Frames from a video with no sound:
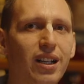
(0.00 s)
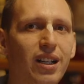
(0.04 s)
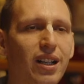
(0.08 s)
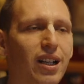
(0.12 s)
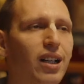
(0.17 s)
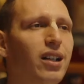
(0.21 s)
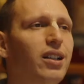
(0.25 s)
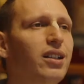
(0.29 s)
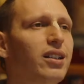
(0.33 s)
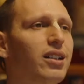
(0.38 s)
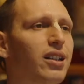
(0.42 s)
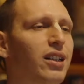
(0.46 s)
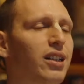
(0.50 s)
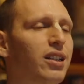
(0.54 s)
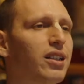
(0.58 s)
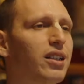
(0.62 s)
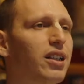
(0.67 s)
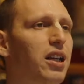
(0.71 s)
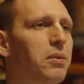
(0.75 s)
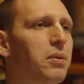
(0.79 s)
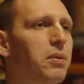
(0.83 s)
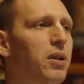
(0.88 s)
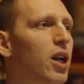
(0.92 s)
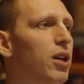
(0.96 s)
and
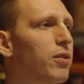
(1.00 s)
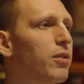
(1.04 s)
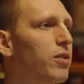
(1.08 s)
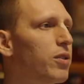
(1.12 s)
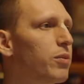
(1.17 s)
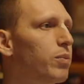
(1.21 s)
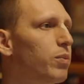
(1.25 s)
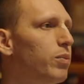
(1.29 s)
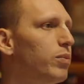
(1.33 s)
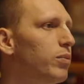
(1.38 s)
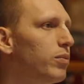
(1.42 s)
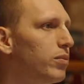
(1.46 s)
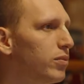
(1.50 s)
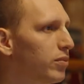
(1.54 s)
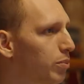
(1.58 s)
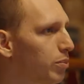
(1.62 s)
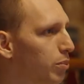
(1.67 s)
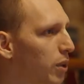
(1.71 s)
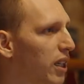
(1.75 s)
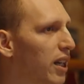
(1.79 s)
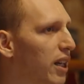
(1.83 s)
can have a big